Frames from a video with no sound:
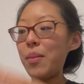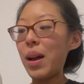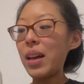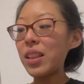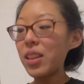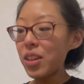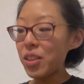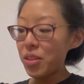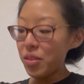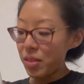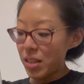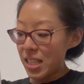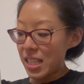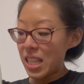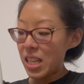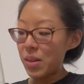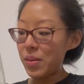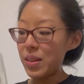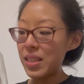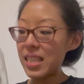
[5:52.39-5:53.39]
looked through the
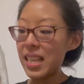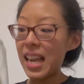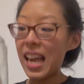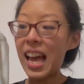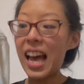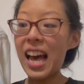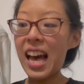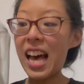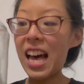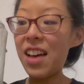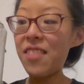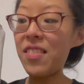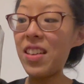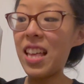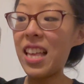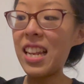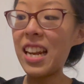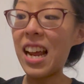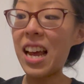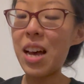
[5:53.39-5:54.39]
sequins I have,
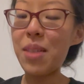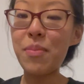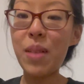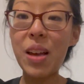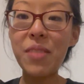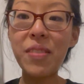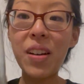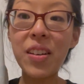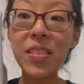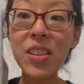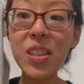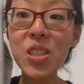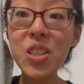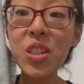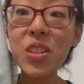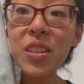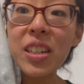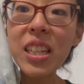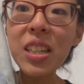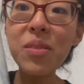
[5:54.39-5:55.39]
and I found these
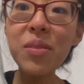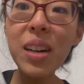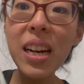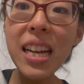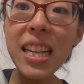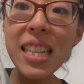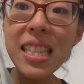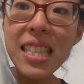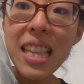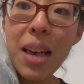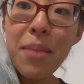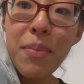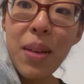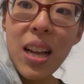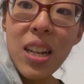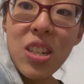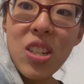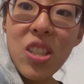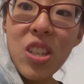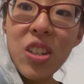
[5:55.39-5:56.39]
green ones that
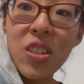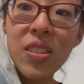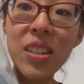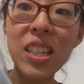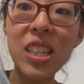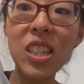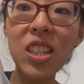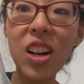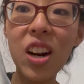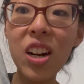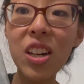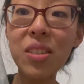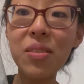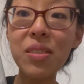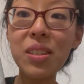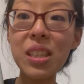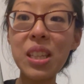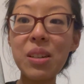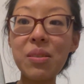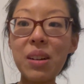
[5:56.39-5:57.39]
match the green yarn
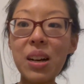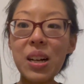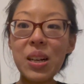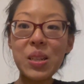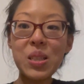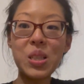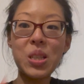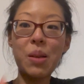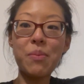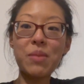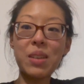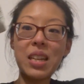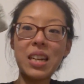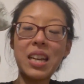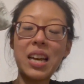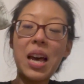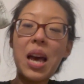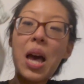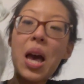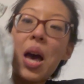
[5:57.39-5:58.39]
really well, so I'm
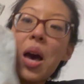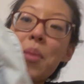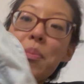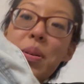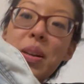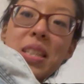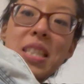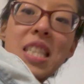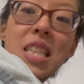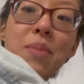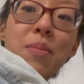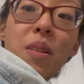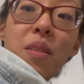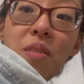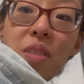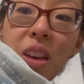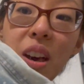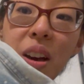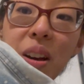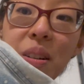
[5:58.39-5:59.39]
gonna put some
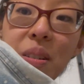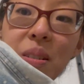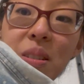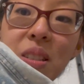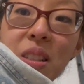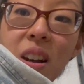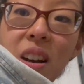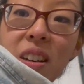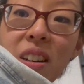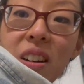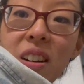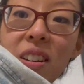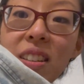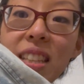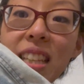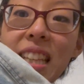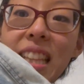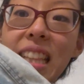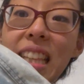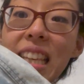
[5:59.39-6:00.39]
of those on all
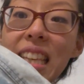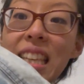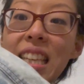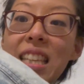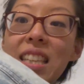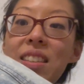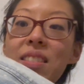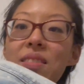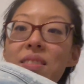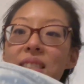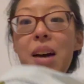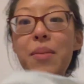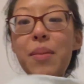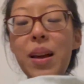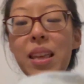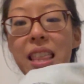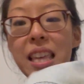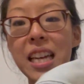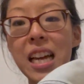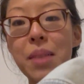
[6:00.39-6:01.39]
the leaves.
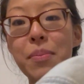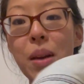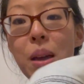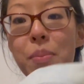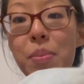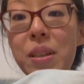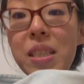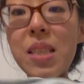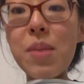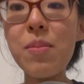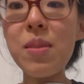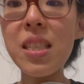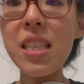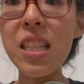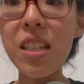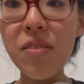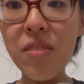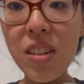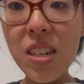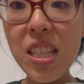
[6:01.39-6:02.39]
think I might put some
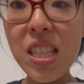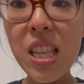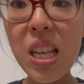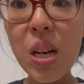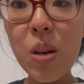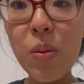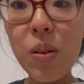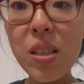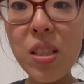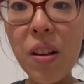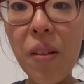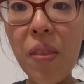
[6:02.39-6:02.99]
silver sequins on